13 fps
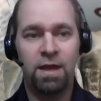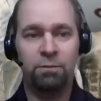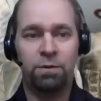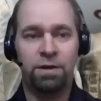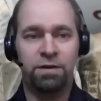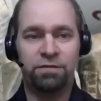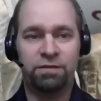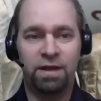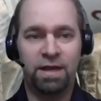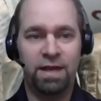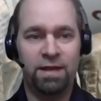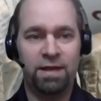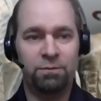when
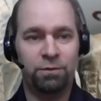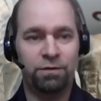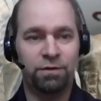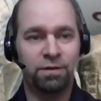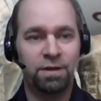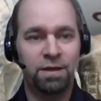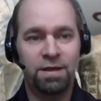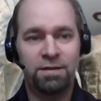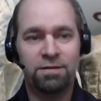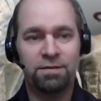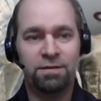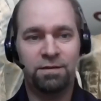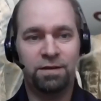Cyan will
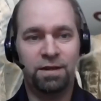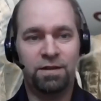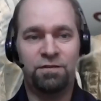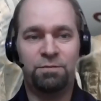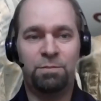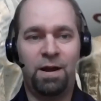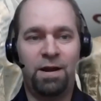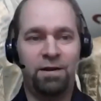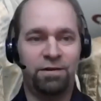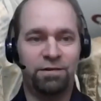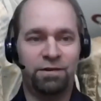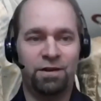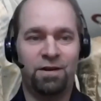inspire
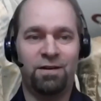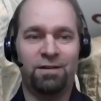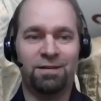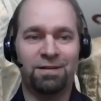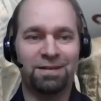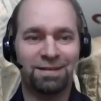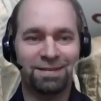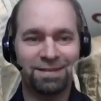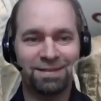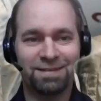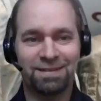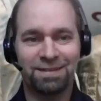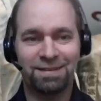us all.
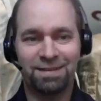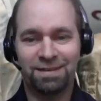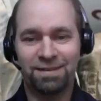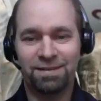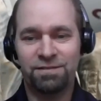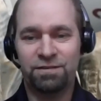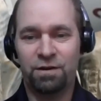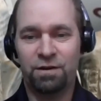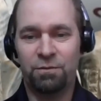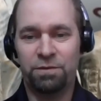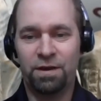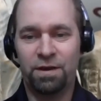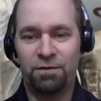So
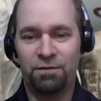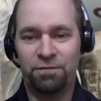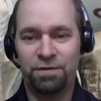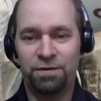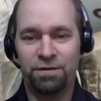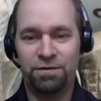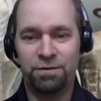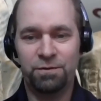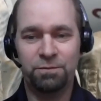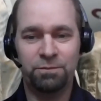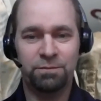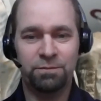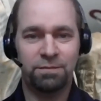without further ado,
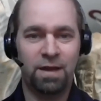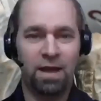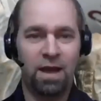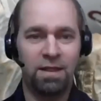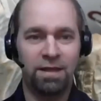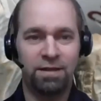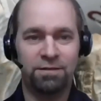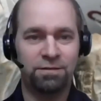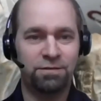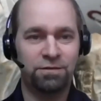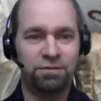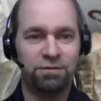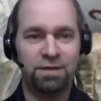I'd like to
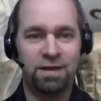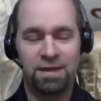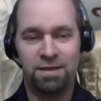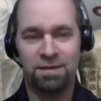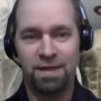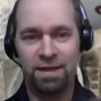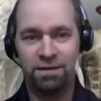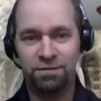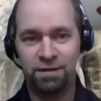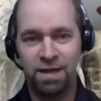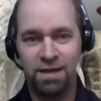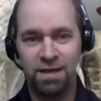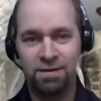just say thanks
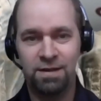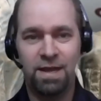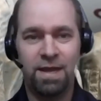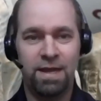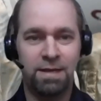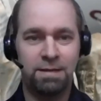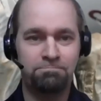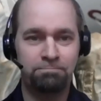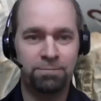again, and